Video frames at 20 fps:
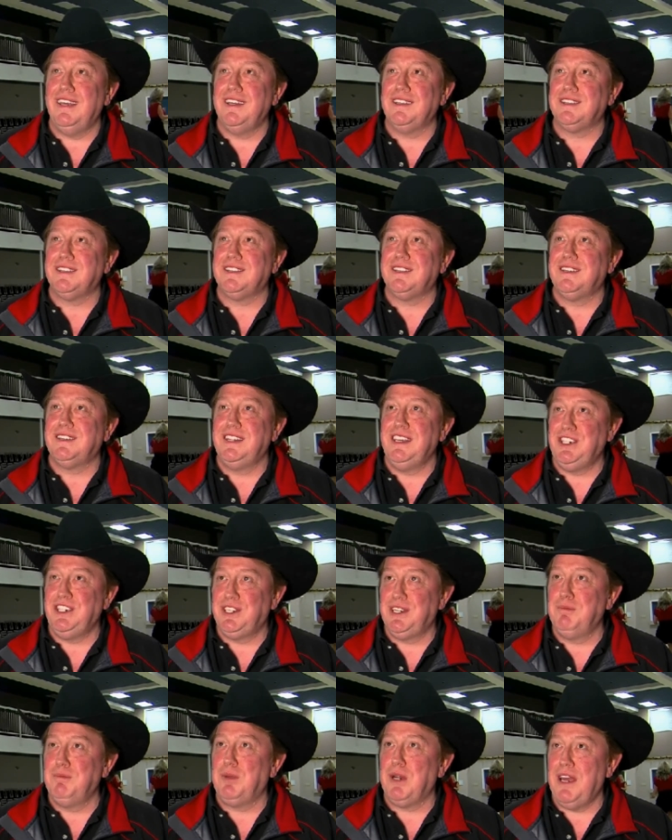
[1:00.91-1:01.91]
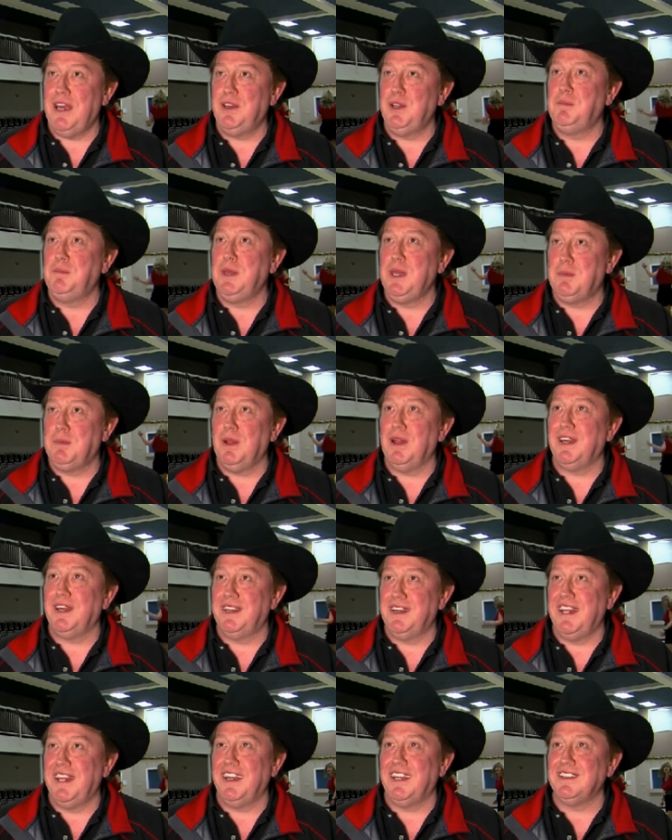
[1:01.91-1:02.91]
it's teaching brand new people how
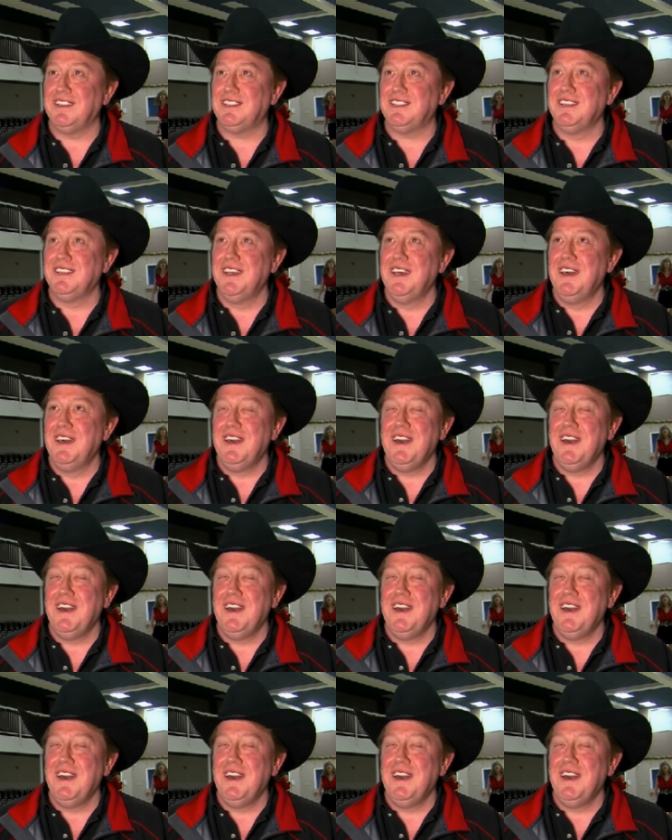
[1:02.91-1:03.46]
to dance.